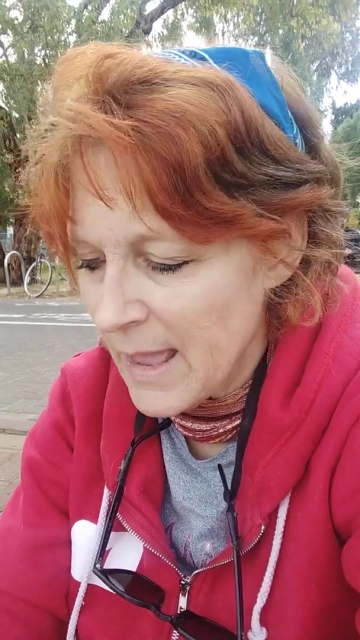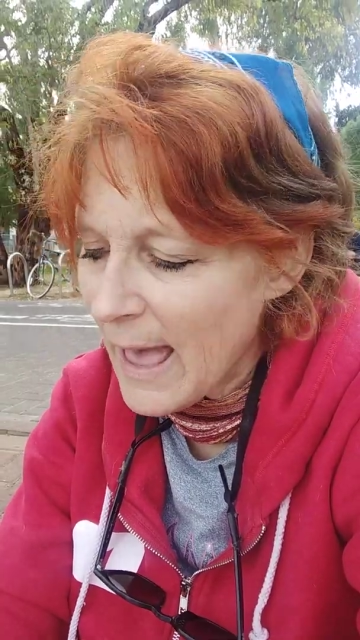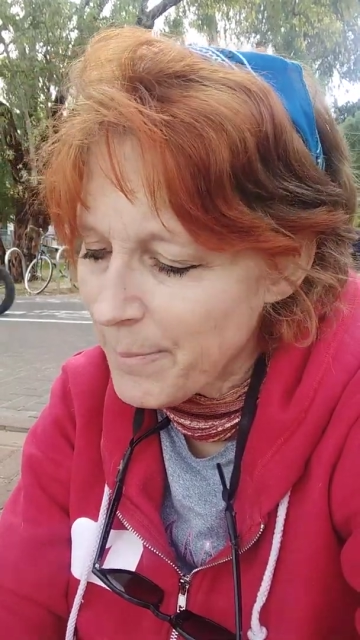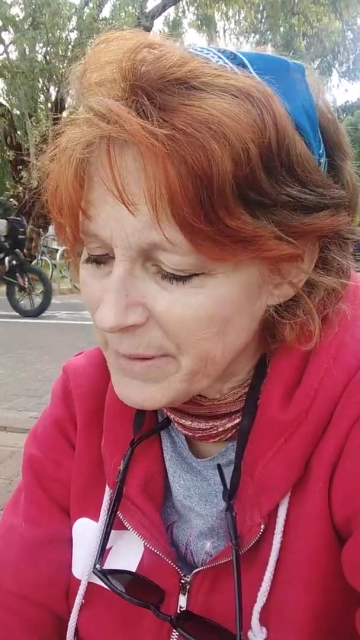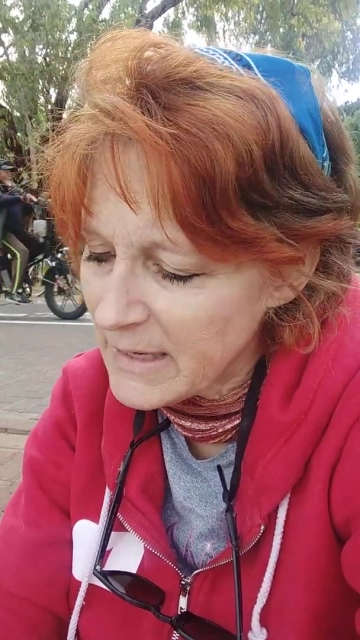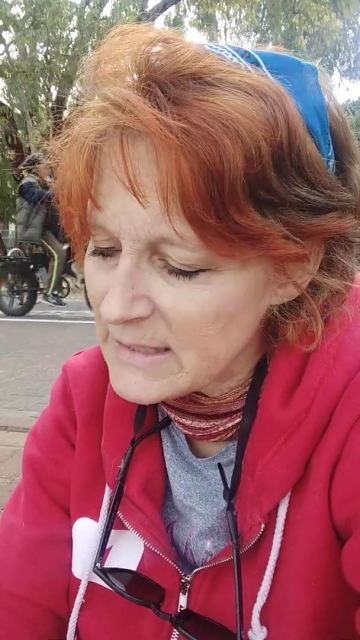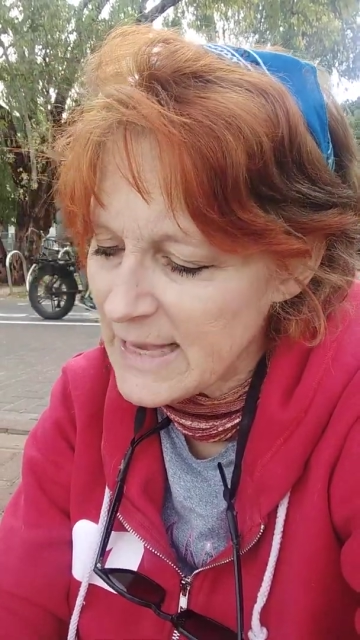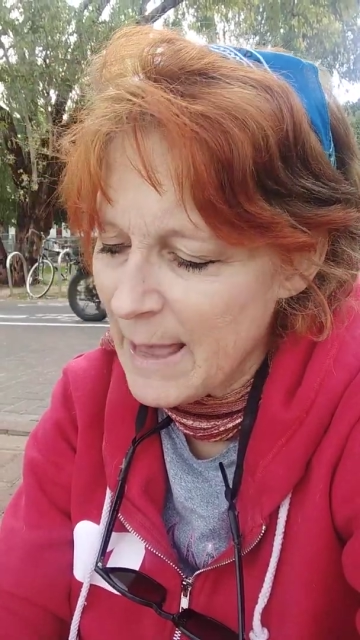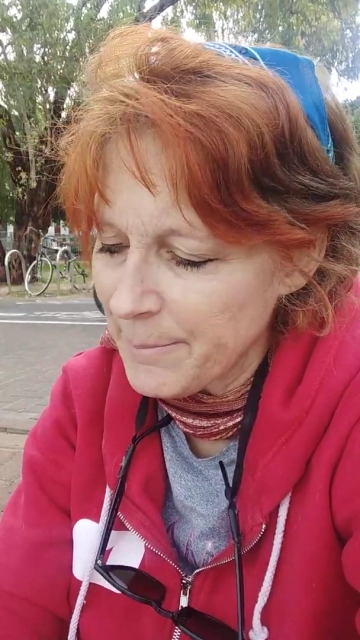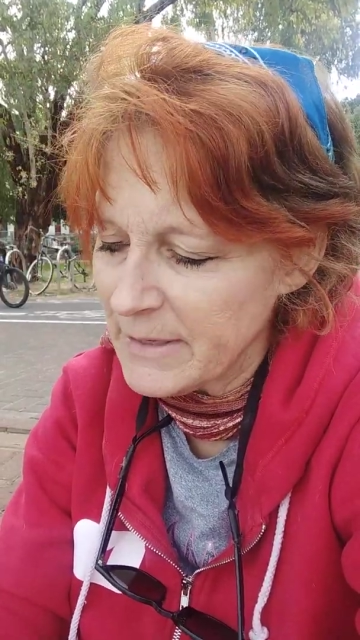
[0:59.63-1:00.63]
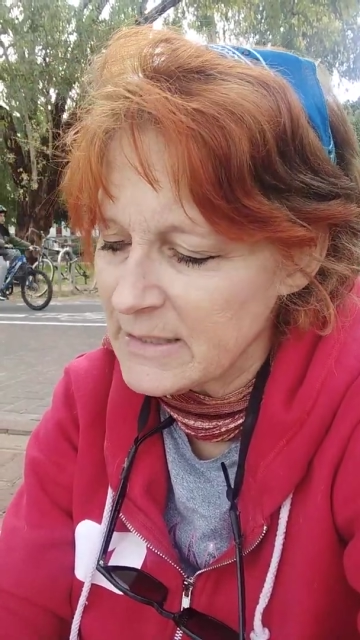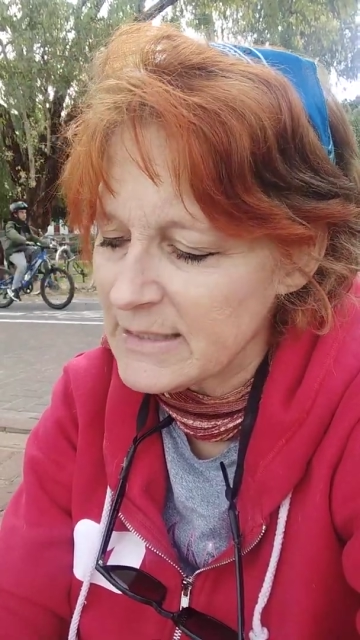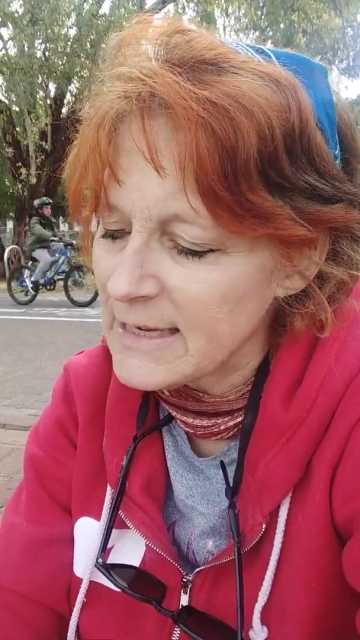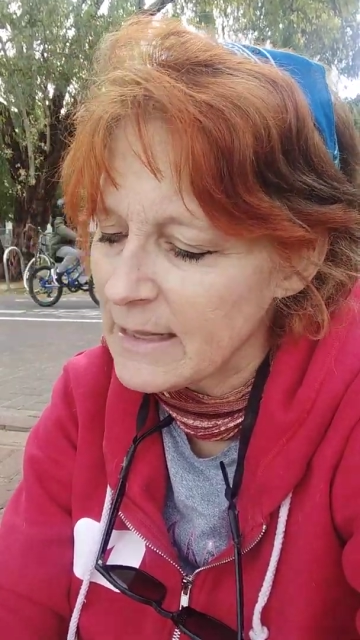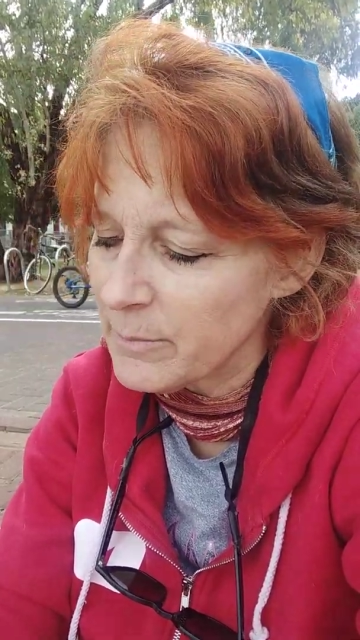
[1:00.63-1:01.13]
Happiness, happiness,
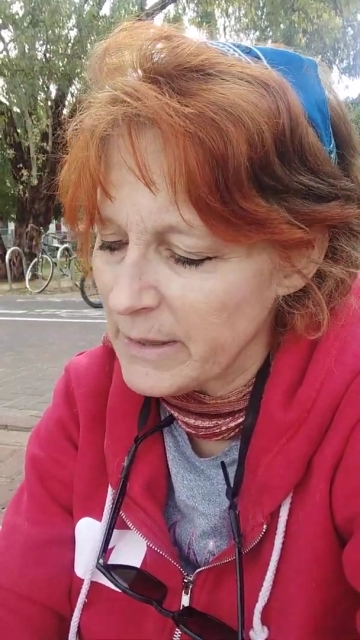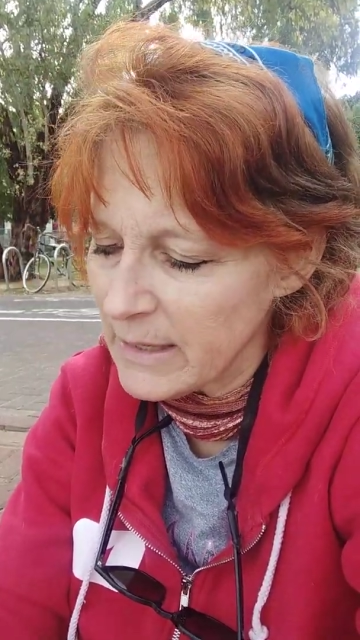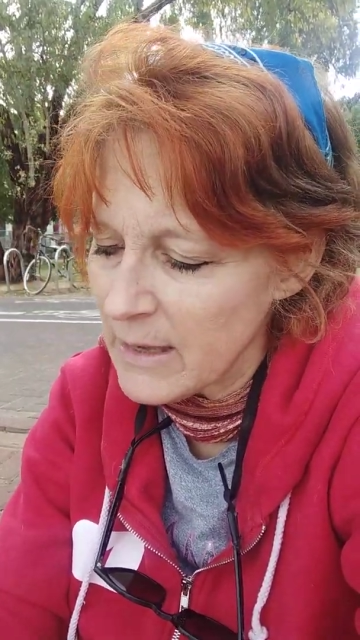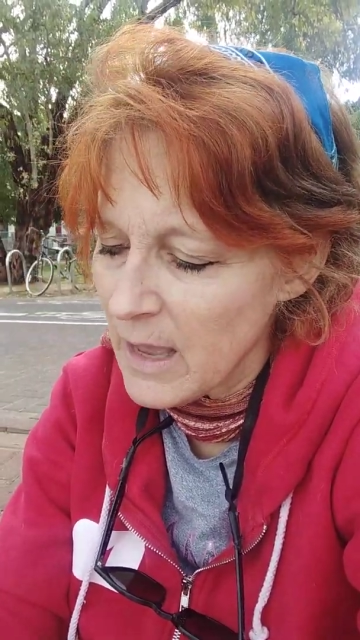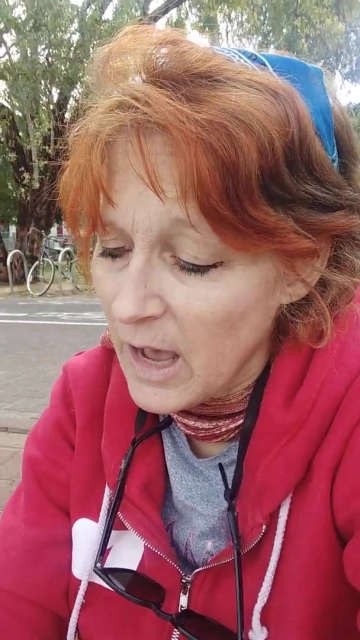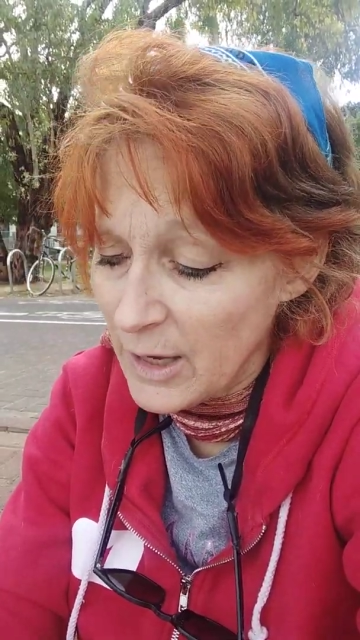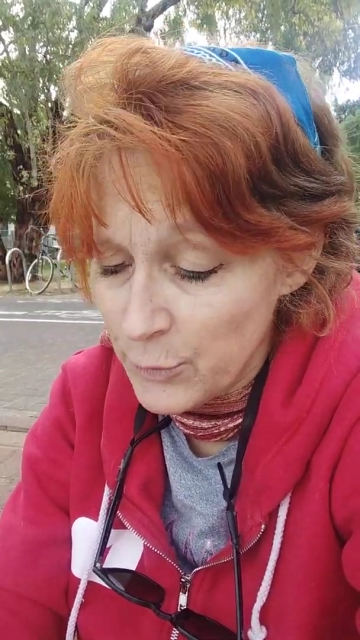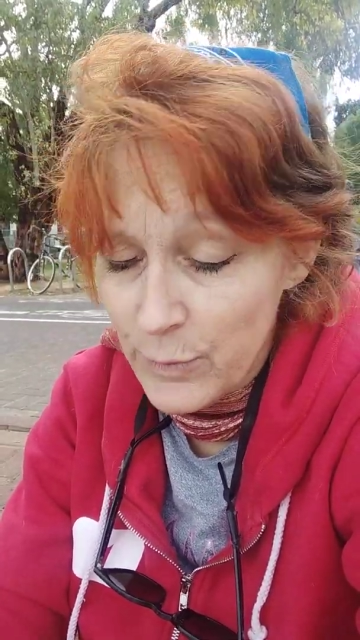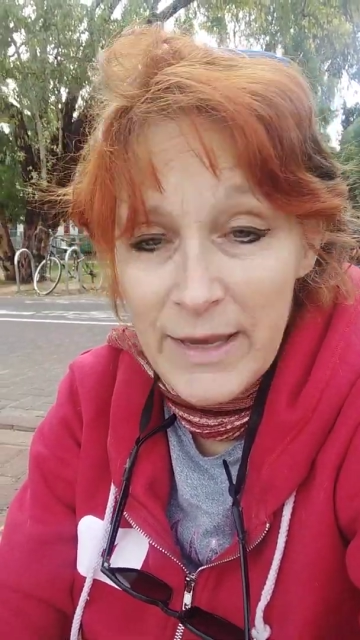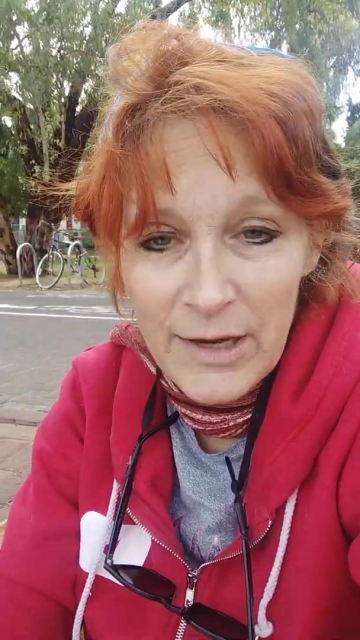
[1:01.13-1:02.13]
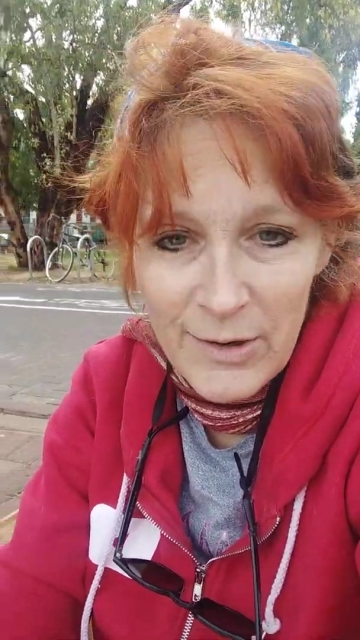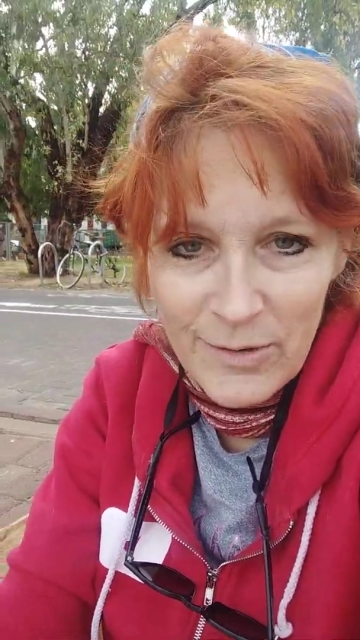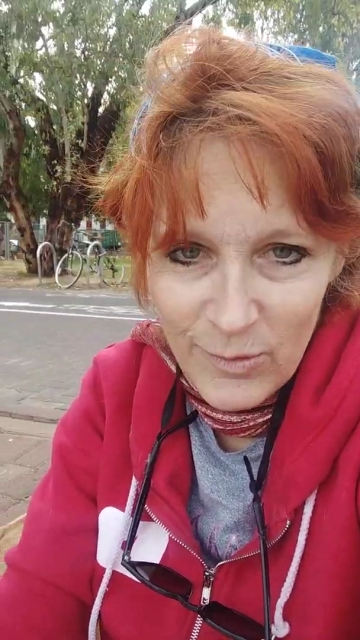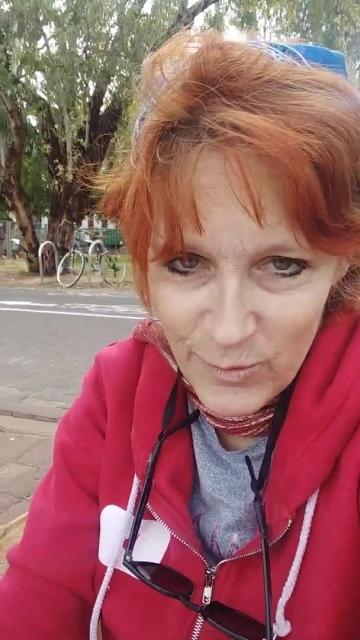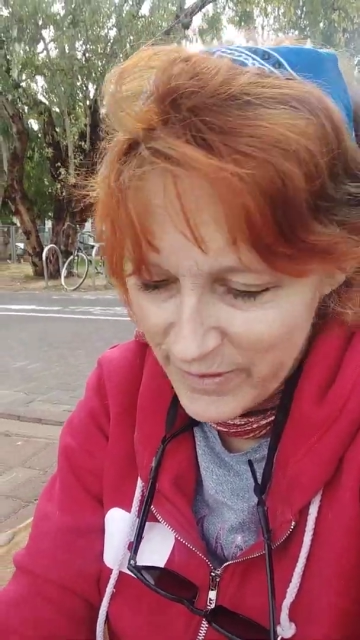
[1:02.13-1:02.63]
tell me, are you here
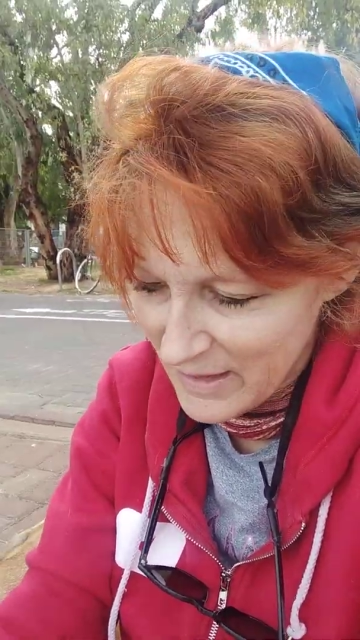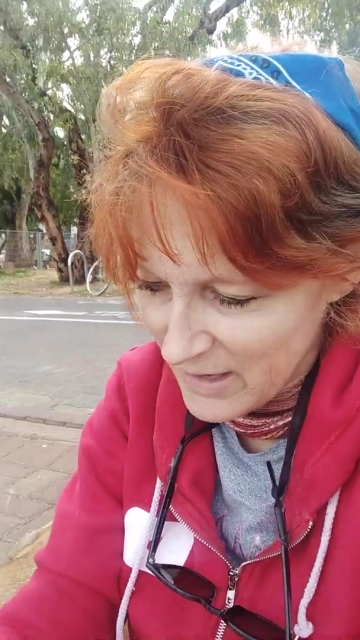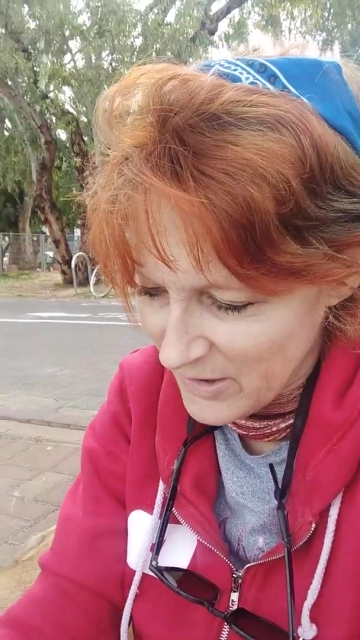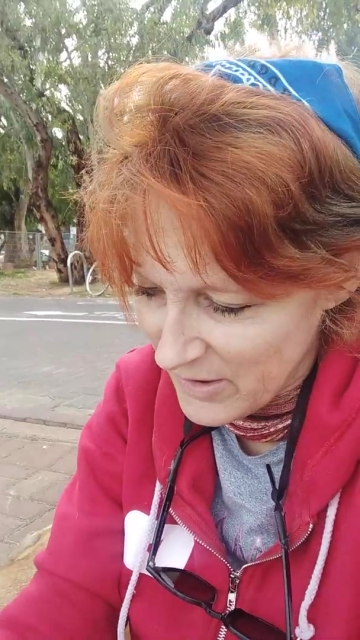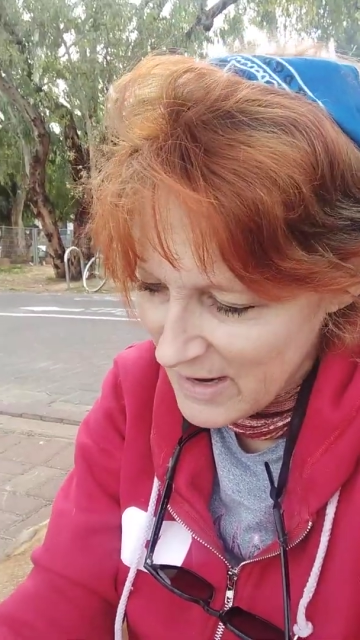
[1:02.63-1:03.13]
or there?